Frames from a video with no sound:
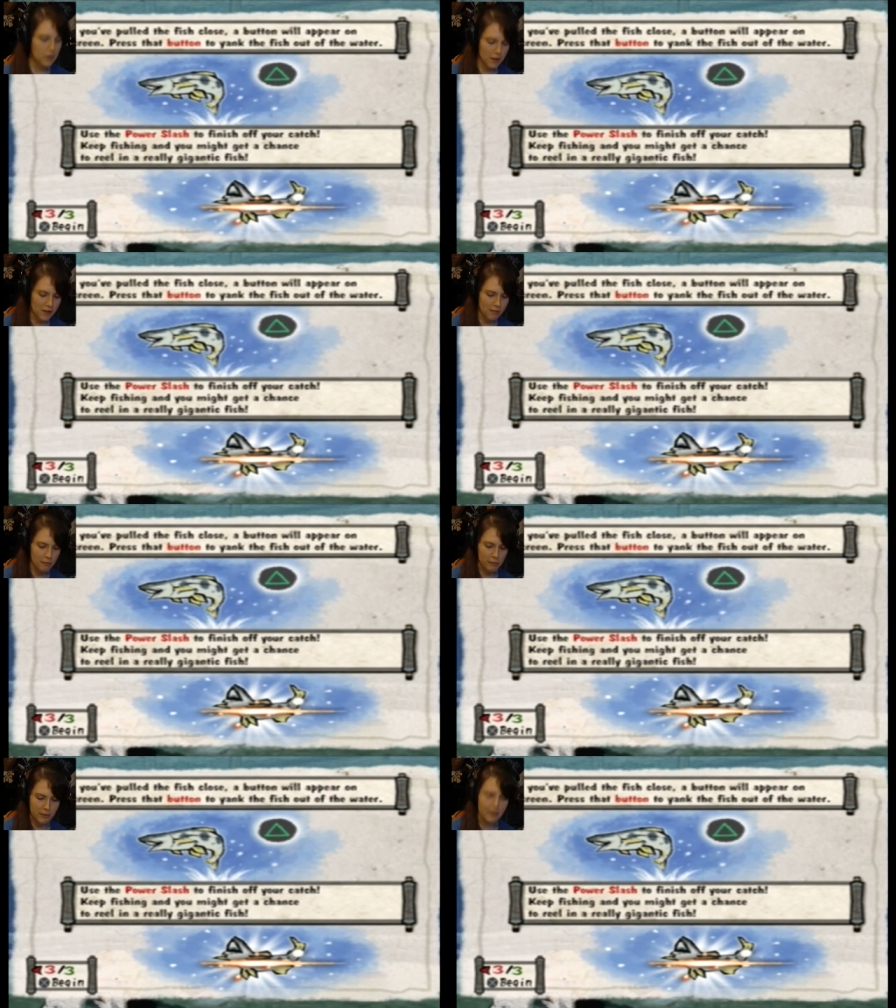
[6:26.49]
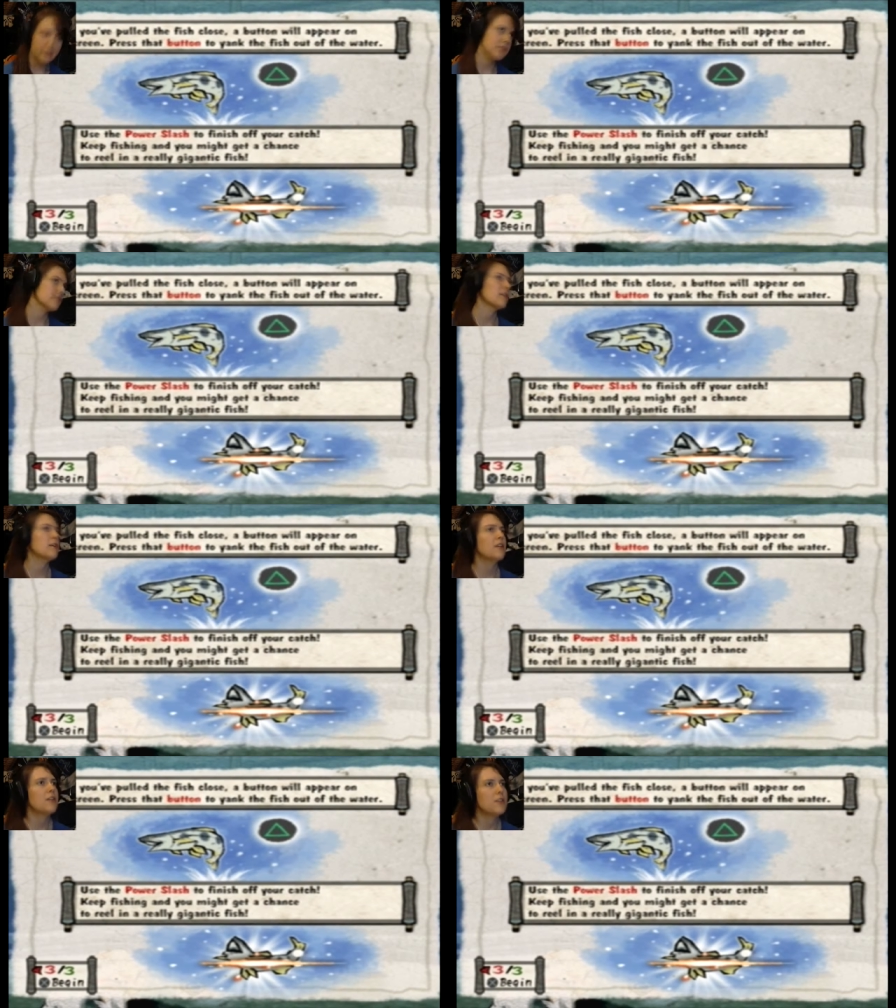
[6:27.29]
I can remember my buttons.
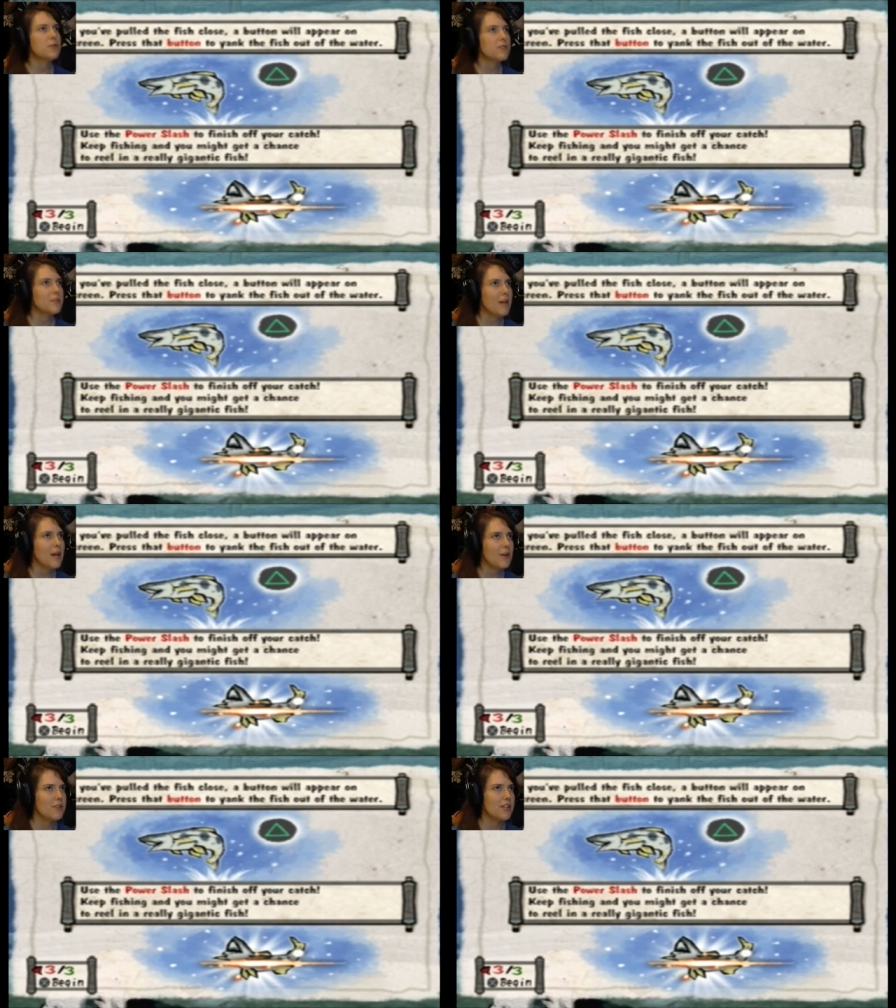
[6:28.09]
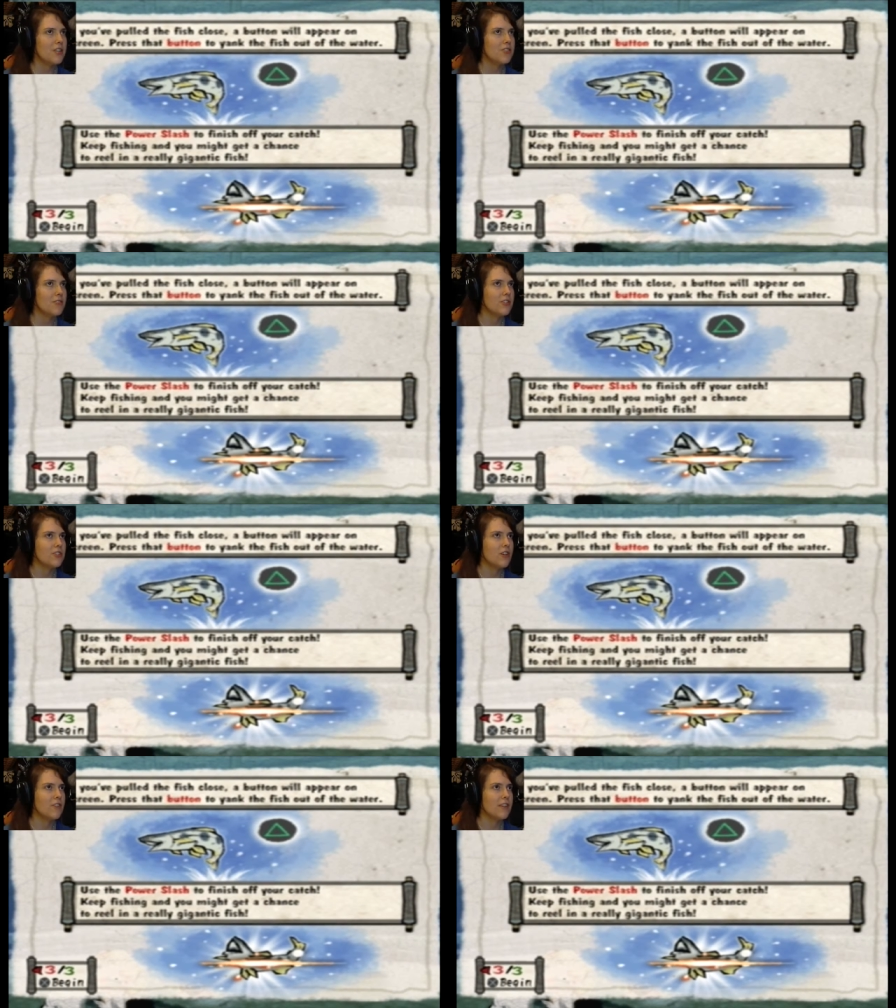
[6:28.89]
Use the power slash to
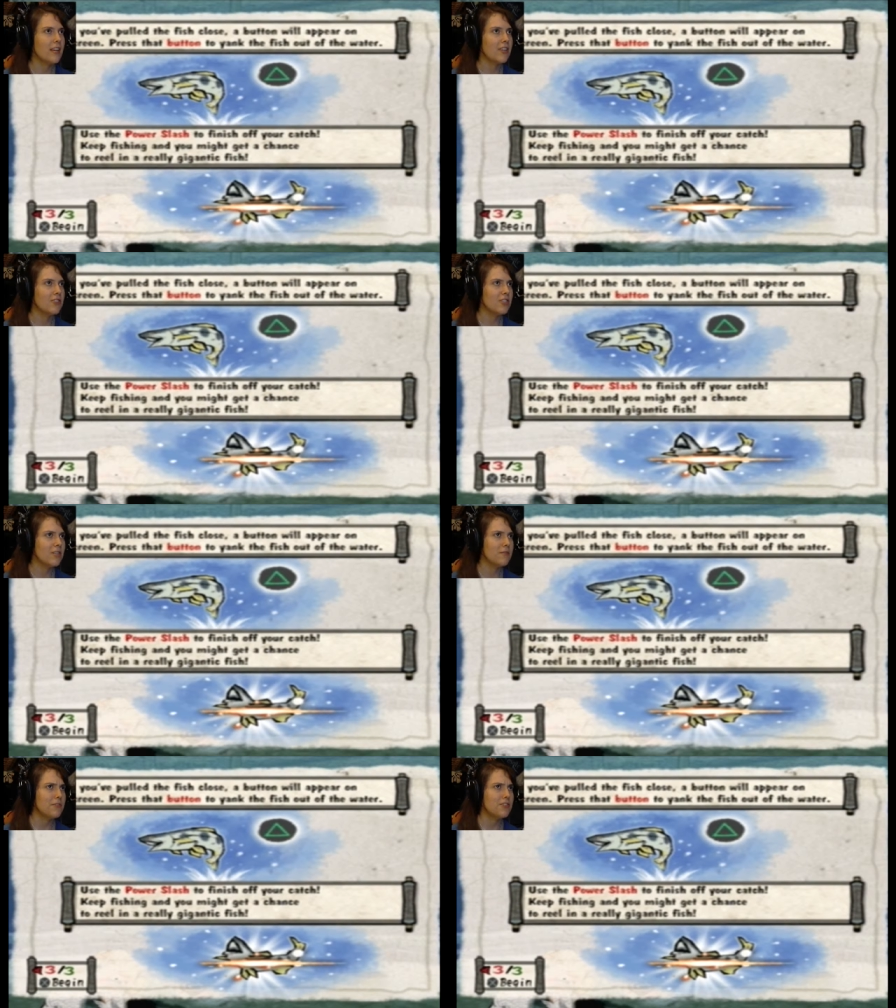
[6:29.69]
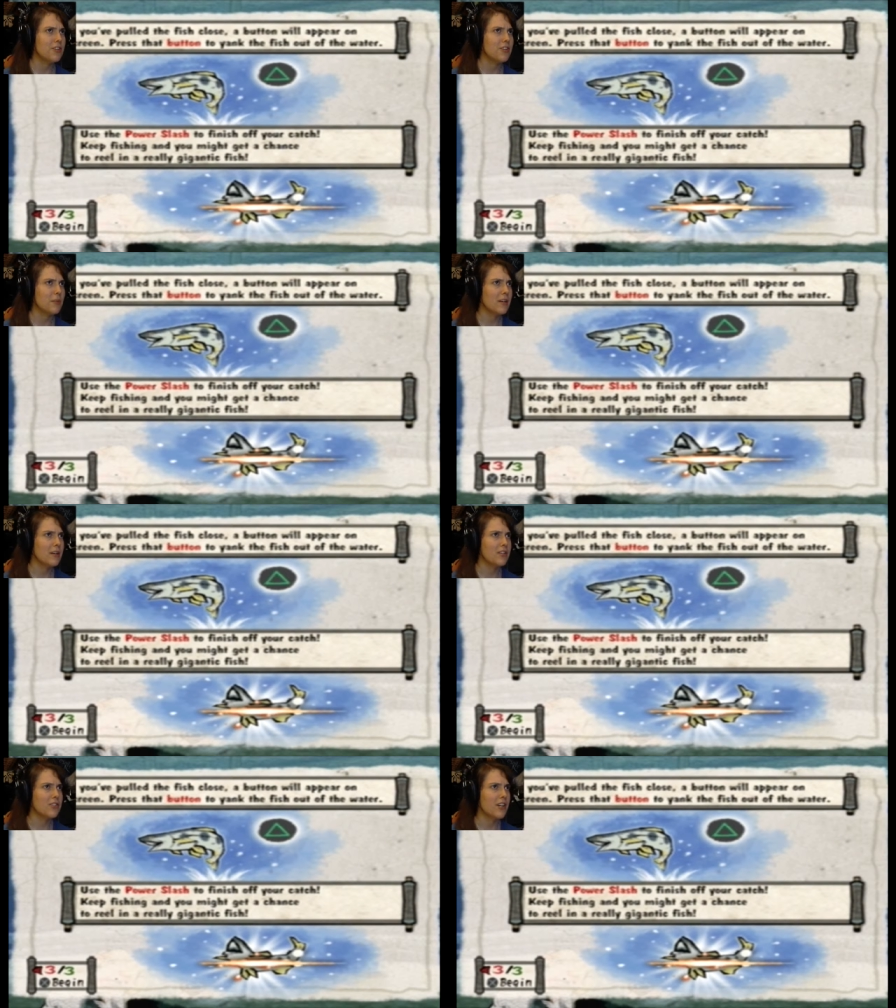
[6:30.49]
finish off a catch. Keep fishing and you might
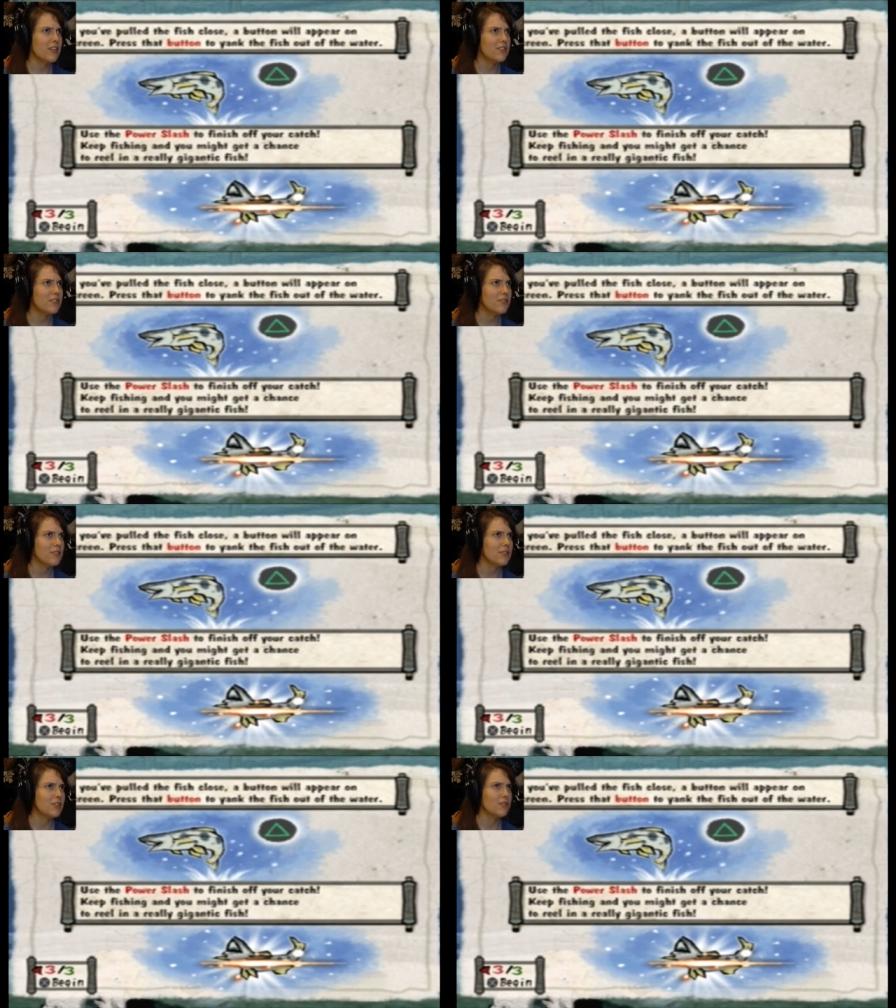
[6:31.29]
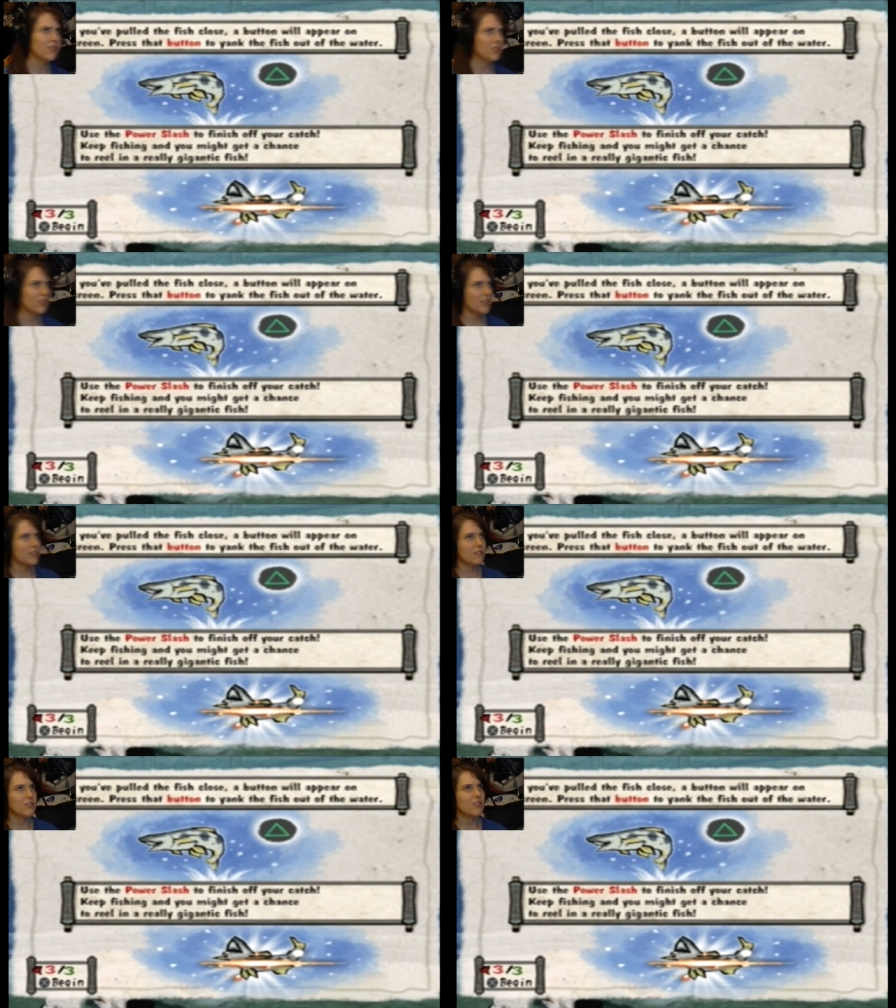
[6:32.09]
get a chance to reel in a really
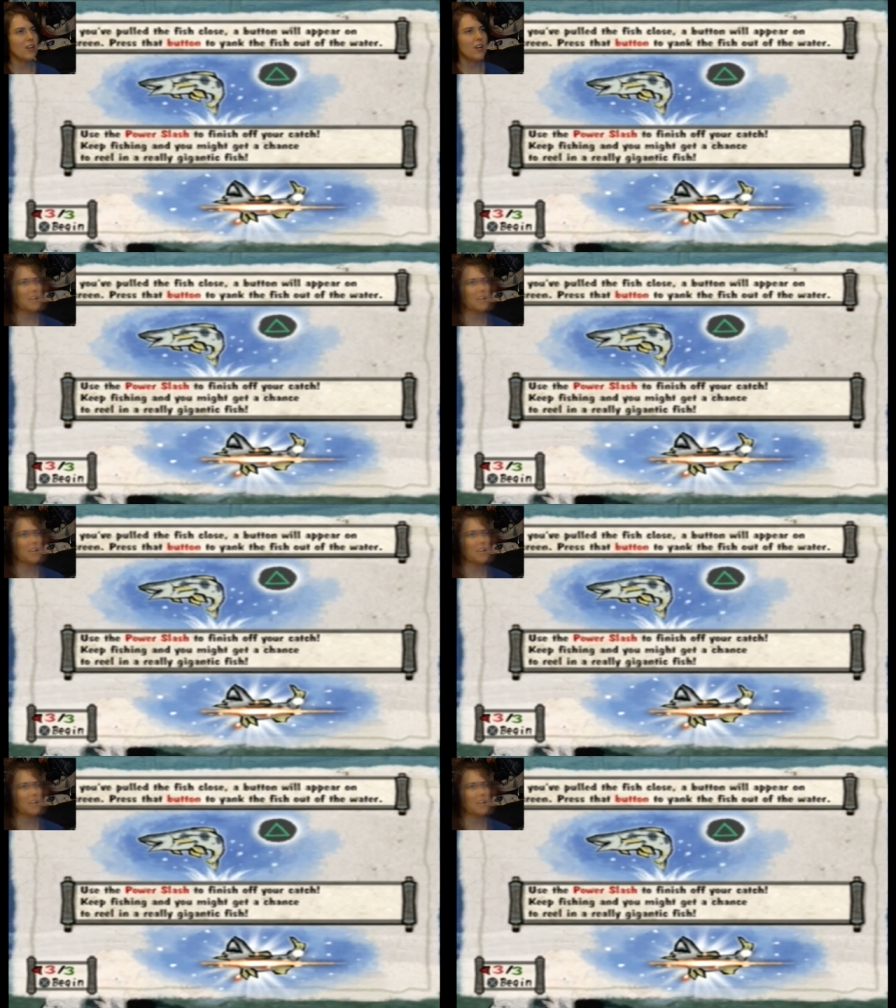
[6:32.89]
gigantic fish.